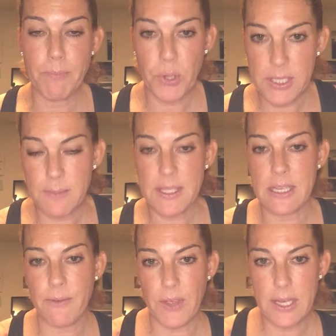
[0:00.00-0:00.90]
put some
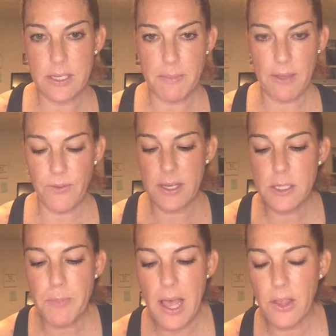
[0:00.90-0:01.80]
stuff into
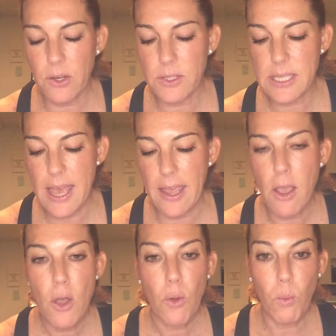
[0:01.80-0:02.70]
MyFitnessPal, it'll
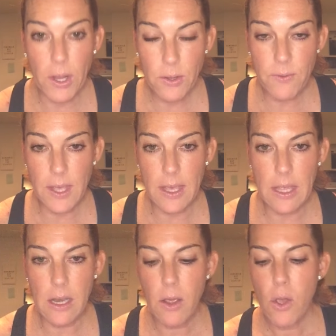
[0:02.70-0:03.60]
say what you've
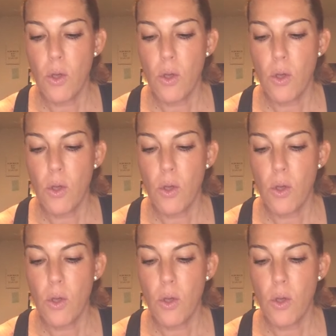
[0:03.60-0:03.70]
eaten,